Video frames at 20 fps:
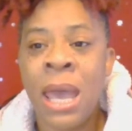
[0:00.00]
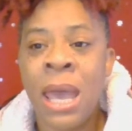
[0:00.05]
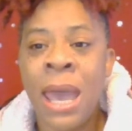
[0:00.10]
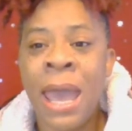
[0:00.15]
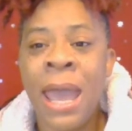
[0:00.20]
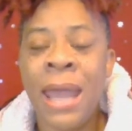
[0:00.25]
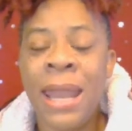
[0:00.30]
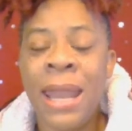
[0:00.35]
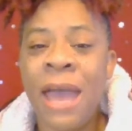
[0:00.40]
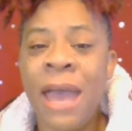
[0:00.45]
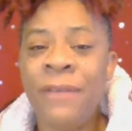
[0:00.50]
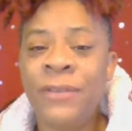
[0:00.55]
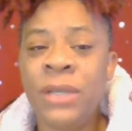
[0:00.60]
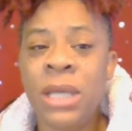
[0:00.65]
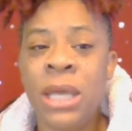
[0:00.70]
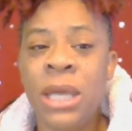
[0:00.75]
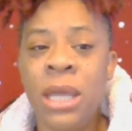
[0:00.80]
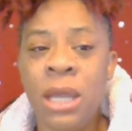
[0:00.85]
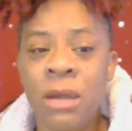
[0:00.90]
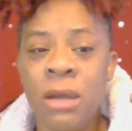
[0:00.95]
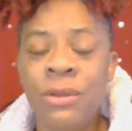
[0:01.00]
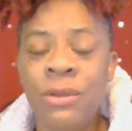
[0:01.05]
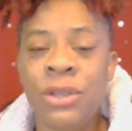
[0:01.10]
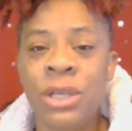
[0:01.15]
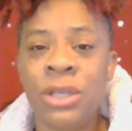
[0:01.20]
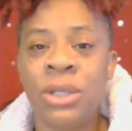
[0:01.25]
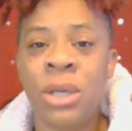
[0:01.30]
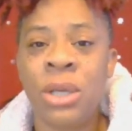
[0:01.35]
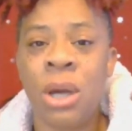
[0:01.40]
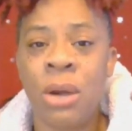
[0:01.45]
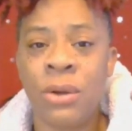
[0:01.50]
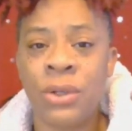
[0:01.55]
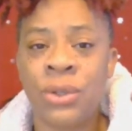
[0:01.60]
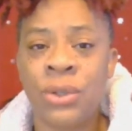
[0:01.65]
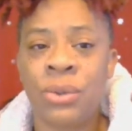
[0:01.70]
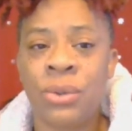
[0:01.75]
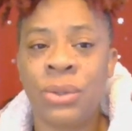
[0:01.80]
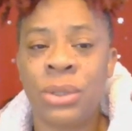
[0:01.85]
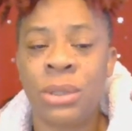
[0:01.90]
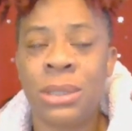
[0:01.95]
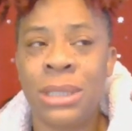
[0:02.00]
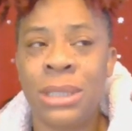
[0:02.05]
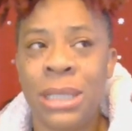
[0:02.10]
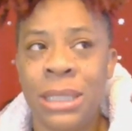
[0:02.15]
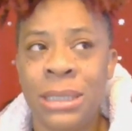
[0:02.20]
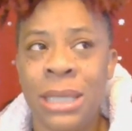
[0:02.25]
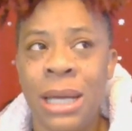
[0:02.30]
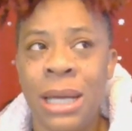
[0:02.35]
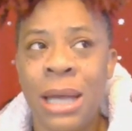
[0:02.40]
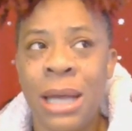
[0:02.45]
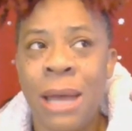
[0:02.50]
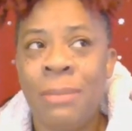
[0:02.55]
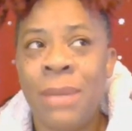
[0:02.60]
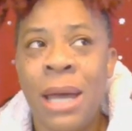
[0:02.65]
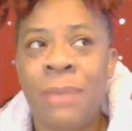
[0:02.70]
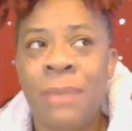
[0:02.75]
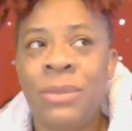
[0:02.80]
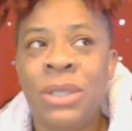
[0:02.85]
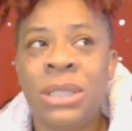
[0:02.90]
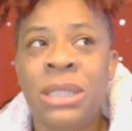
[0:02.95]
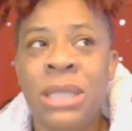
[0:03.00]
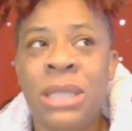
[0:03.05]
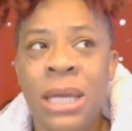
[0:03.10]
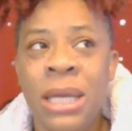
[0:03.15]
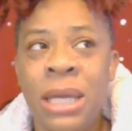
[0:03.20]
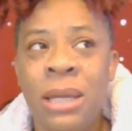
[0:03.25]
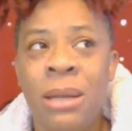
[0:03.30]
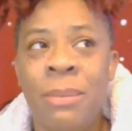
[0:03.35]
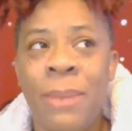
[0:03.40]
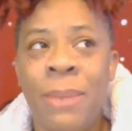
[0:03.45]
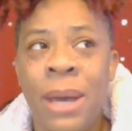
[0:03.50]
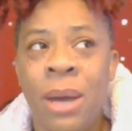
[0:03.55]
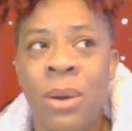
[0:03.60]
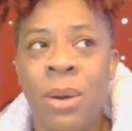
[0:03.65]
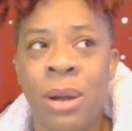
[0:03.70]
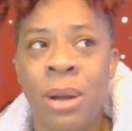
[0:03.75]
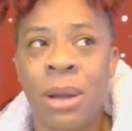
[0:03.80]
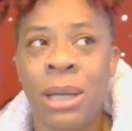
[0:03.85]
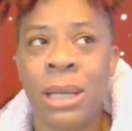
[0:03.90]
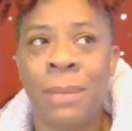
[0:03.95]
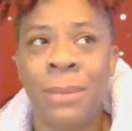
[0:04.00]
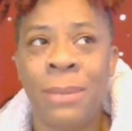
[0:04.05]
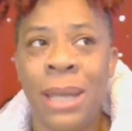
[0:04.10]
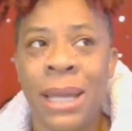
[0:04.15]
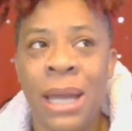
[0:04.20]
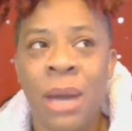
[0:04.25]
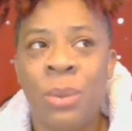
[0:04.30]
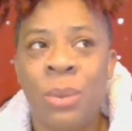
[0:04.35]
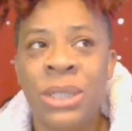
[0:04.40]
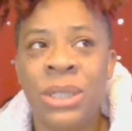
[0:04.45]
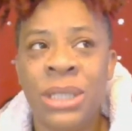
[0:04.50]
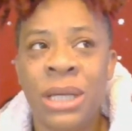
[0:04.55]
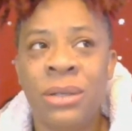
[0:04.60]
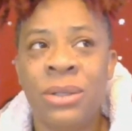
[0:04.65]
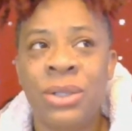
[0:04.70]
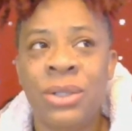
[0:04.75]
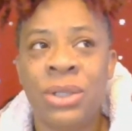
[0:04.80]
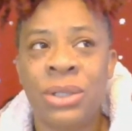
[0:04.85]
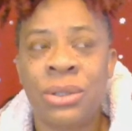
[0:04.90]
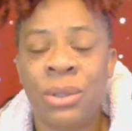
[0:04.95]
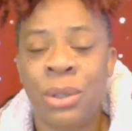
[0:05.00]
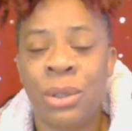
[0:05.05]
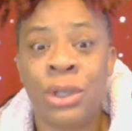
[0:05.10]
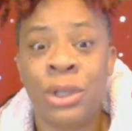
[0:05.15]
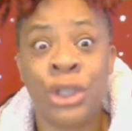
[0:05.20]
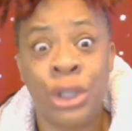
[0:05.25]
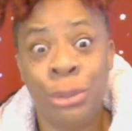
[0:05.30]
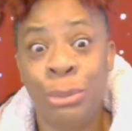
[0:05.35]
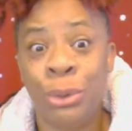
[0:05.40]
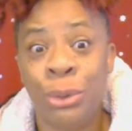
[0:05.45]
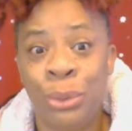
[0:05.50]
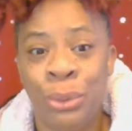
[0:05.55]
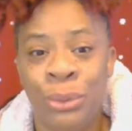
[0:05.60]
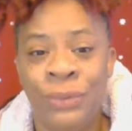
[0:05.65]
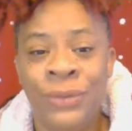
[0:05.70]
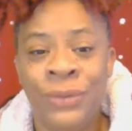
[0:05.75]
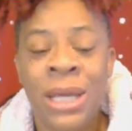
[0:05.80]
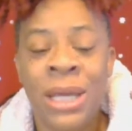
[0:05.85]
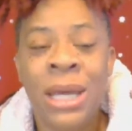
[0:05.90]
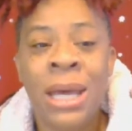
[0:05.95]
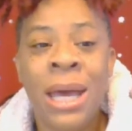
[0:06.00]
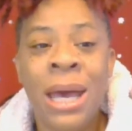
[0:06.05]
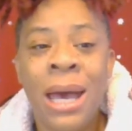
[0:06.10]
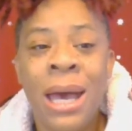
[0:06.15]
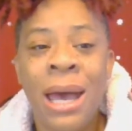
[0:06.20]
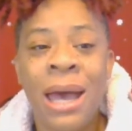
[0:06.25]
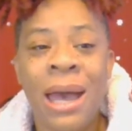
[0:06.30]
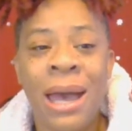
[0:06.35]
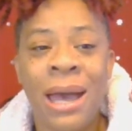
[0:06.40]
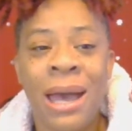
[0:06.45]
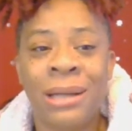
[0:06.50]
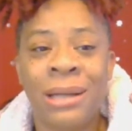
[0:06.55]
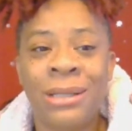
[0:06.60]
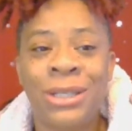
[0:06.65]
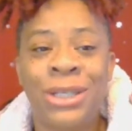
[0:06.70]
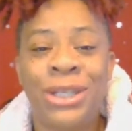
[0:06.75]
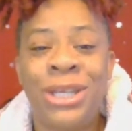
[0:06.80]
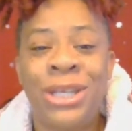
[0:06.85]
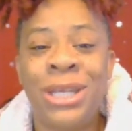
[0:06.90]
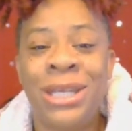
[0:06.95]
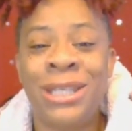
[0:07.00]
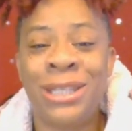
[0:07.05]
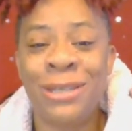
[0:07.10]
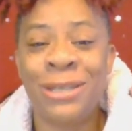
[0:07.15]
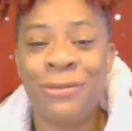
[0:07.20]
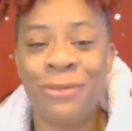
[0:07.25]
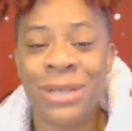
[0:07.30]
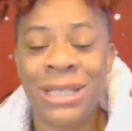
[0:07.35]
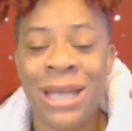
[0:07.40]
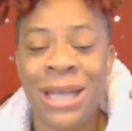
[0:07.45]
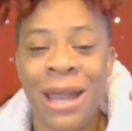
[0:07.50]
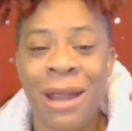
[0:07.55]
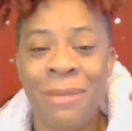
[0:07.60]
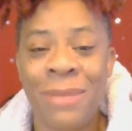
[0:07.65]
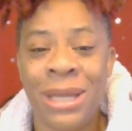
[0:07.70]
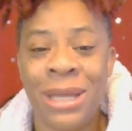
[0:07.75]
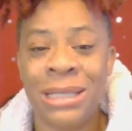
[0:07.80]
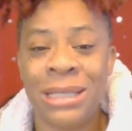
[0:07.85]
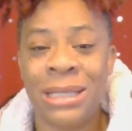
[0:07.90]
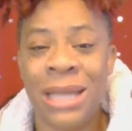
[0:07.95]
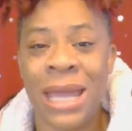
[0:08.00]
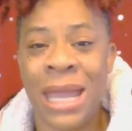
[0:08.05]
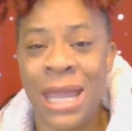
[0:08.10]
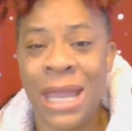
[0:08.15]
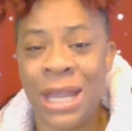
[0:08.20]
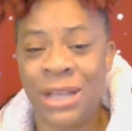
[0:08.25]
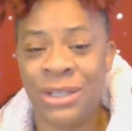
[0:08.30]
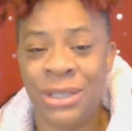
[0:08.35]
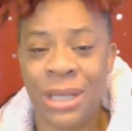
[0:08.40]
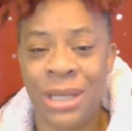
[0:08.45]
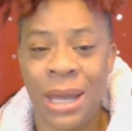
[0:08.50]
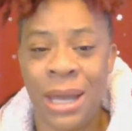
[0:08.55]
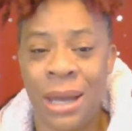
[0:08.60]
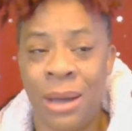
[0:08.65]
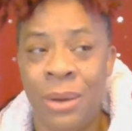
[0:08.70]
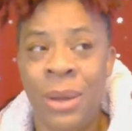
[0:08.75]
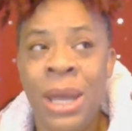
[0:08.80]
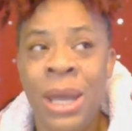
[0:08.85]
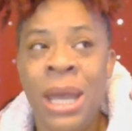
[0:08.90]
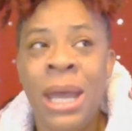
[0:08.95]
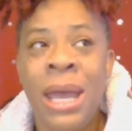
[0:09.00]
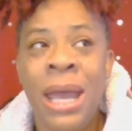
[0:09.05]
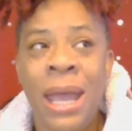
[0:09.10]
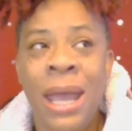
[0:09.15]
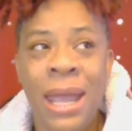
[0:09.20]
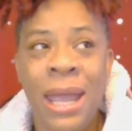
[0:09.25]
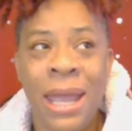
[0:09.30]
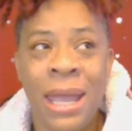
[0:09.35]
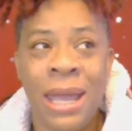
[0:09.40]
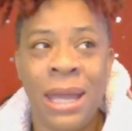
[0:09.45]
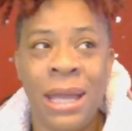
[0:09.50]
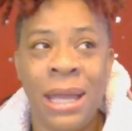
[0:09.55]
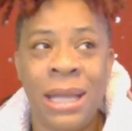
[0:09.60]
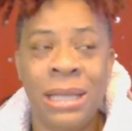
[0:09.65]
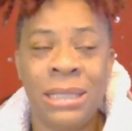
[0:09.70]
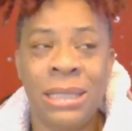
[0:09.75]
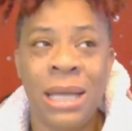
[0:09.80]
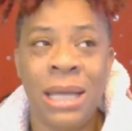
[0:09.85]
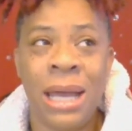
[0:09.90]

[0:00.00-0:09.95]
And after hearing these horror stories on TikTok, I'm just thinking about her. And I'm like, I wish I could just call her. She moved. She's in retirement age now. And